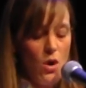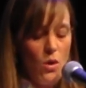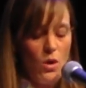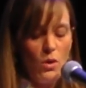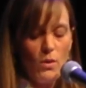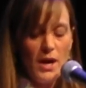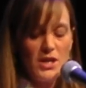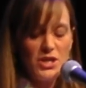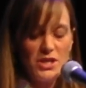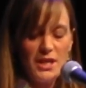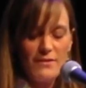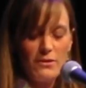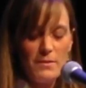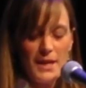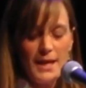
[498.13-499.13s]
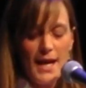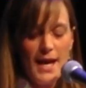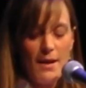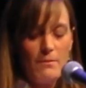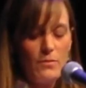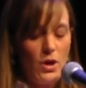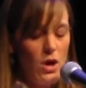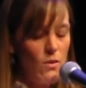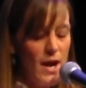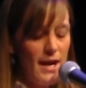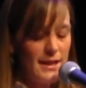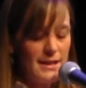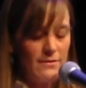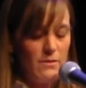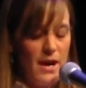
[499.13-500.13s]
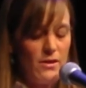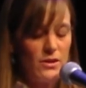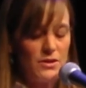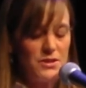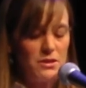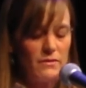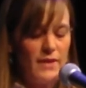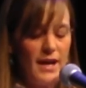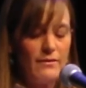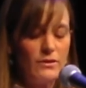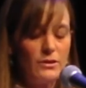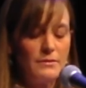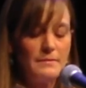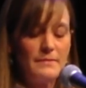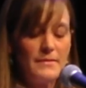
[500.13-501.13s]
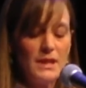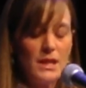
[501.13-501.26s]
or why she never became proactive about her survival.